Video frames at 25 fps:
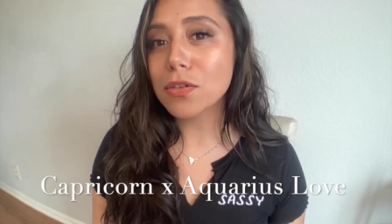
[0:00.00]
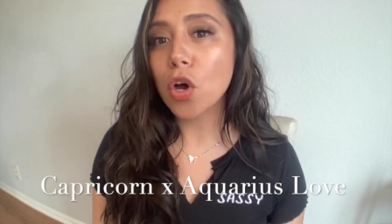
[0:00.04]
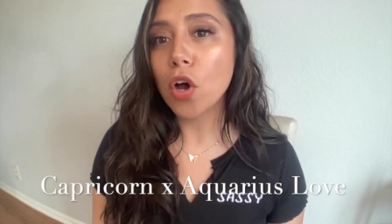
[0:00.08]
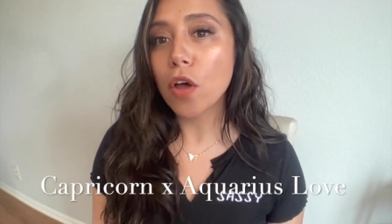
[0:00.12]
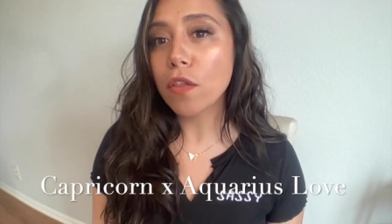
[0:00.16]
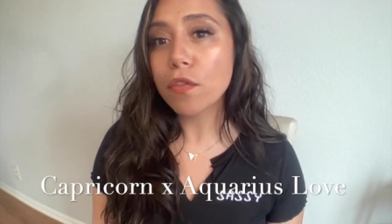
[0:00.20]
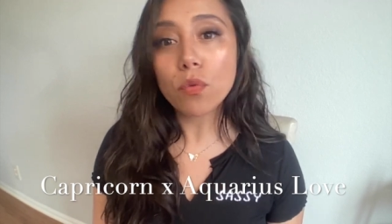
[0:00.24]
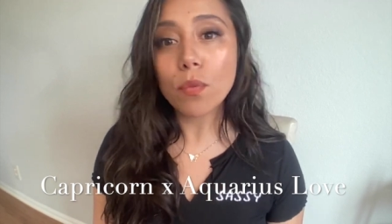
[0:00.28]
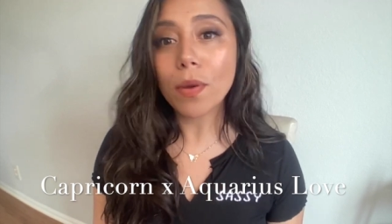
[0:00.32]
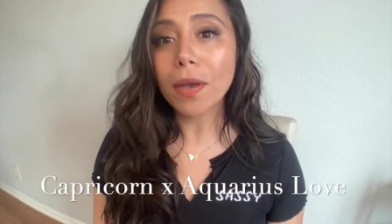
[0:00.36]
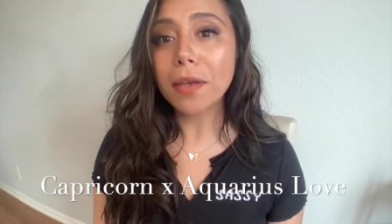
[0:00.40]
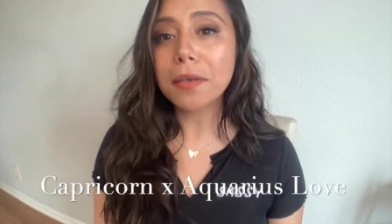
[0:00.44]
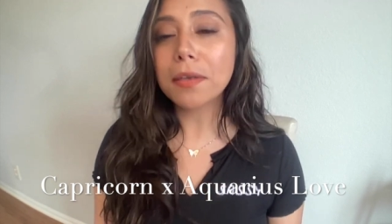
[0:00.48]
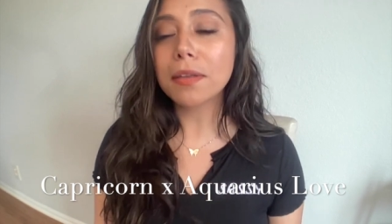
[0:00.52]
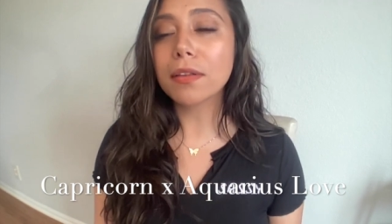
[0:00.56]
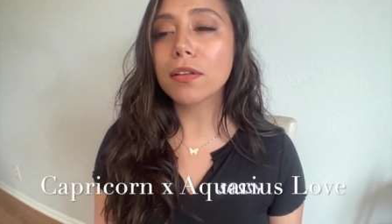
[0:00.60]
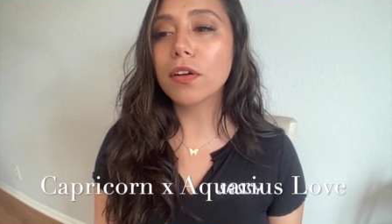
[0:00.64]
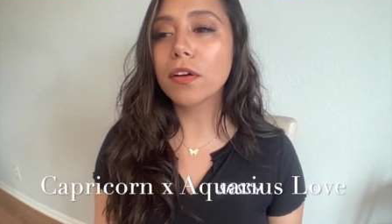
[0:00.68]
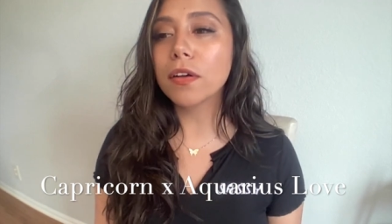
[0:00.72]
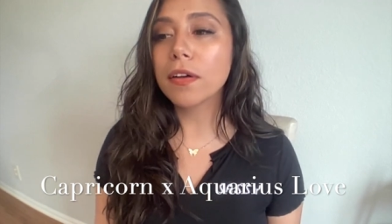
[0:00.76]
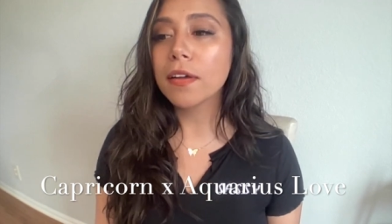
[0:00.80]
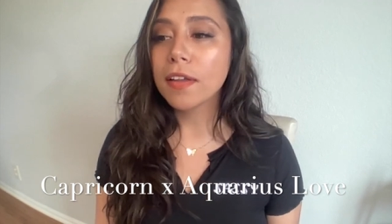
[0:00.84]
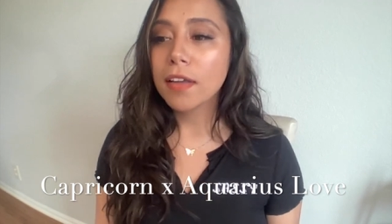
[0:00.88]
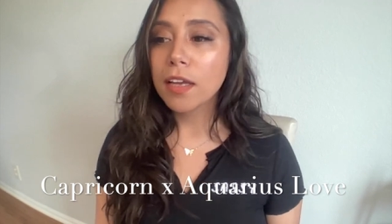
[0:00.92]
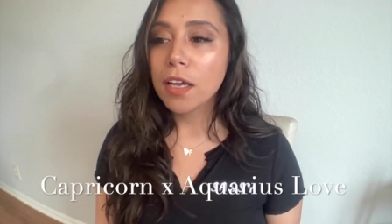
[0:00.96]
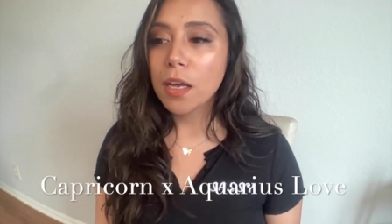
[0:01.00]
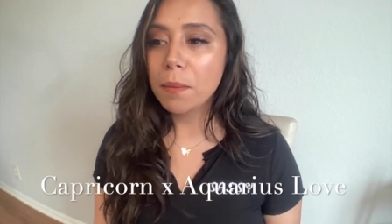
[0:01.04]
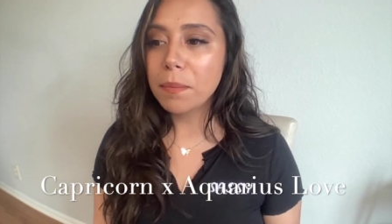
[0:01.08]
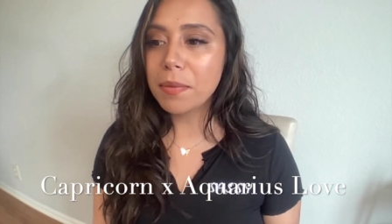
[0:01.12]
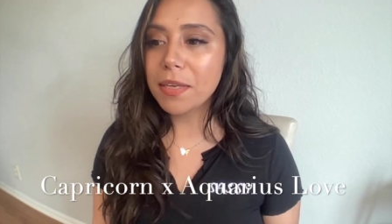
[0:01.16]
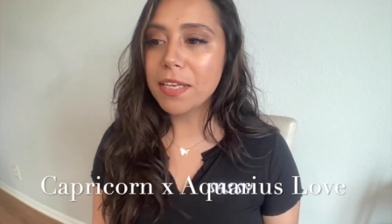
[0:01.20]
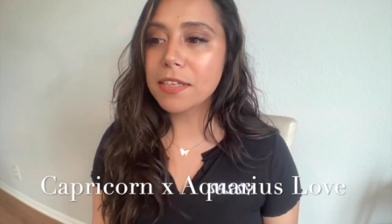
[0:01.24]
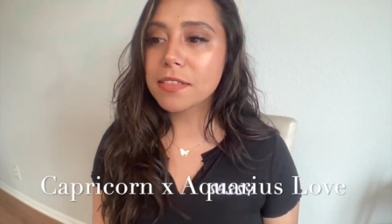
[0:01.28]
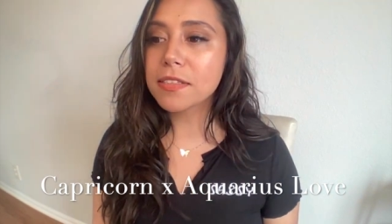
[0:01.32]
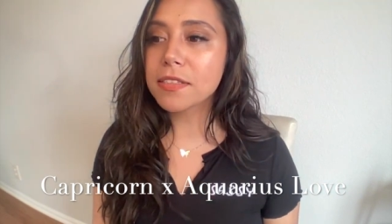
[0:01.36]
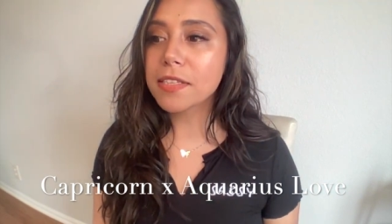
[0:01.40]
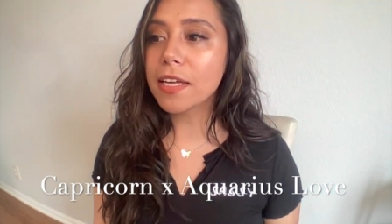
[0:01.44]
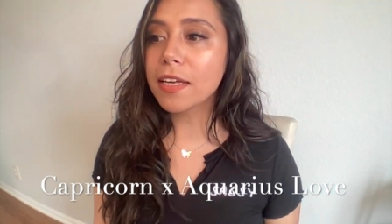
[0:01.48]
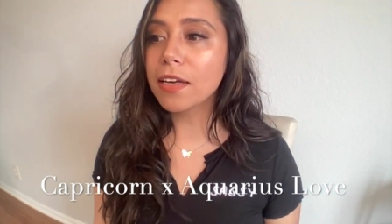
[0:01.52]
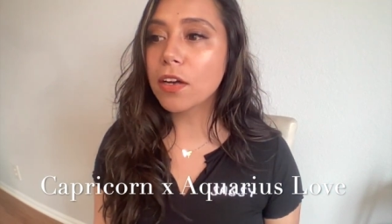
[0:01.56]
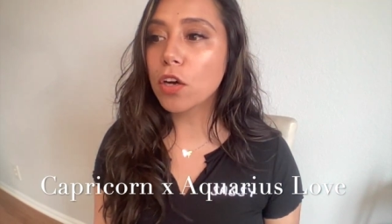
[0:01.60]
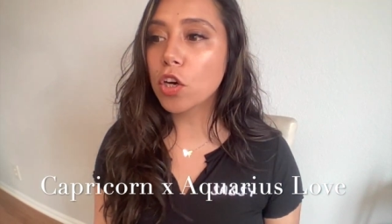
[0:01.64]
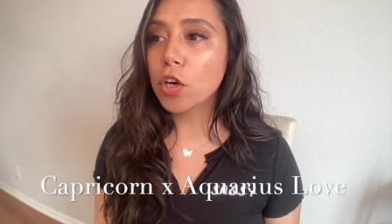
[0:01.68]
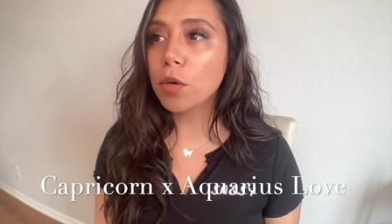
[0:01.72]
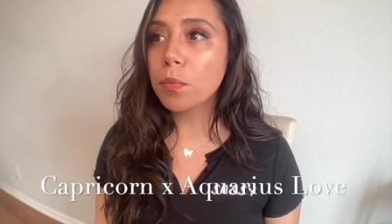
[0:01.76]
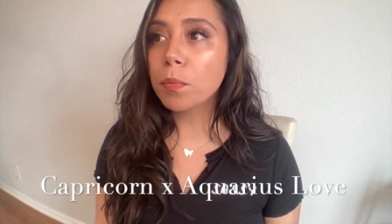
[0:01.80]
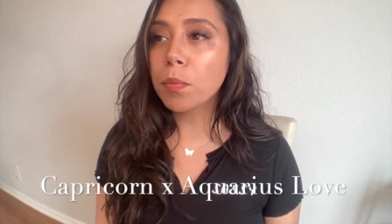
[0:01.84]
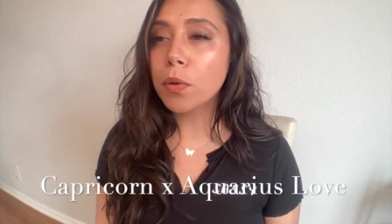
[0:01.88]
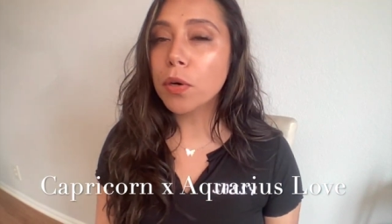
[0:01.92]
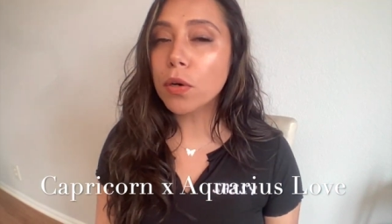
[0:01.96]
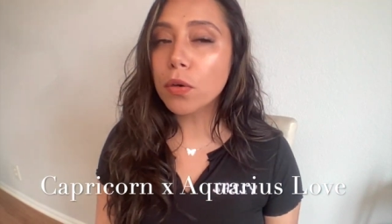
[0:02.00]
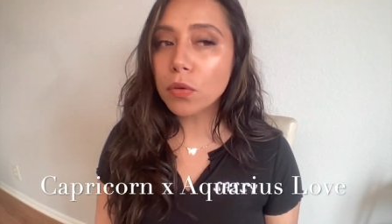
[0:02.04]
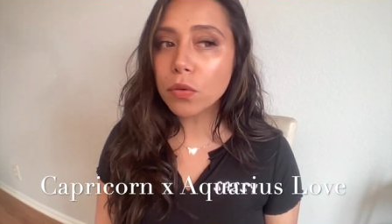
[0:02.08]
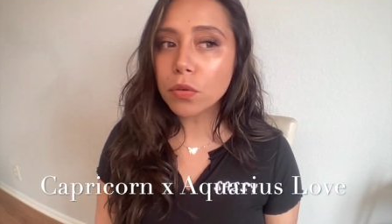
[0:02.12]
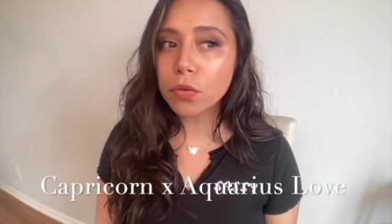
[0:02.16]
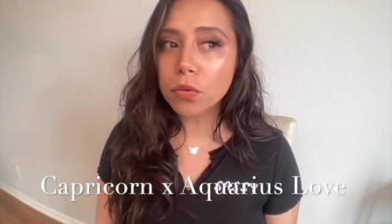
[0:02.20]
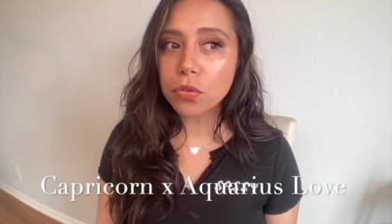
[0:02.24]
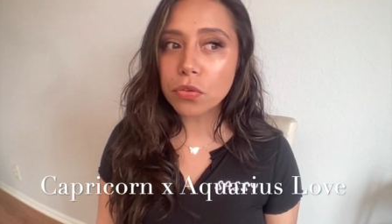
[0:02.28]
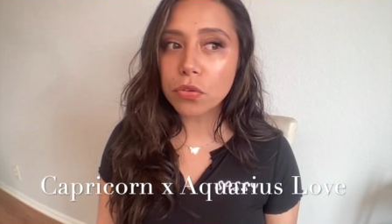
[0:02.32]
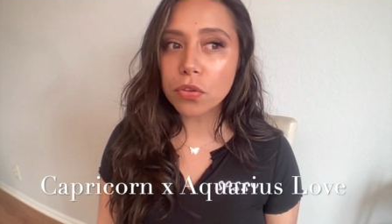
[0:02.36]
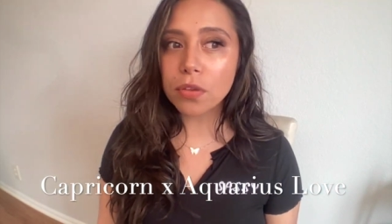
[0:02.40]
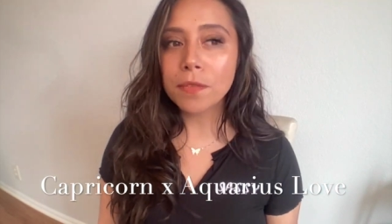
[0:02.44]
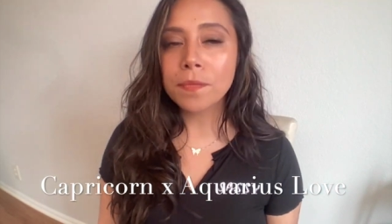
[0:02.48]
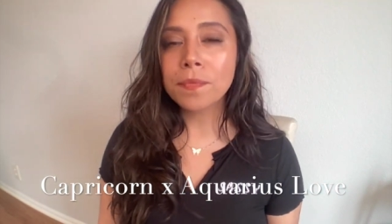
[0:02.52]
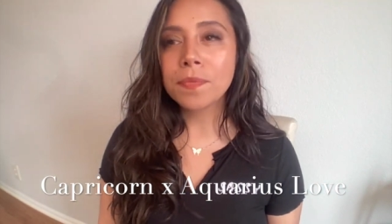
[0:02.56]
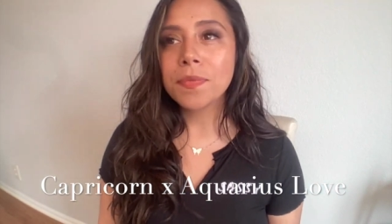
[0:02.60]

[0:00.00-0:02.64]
on the regular because they are both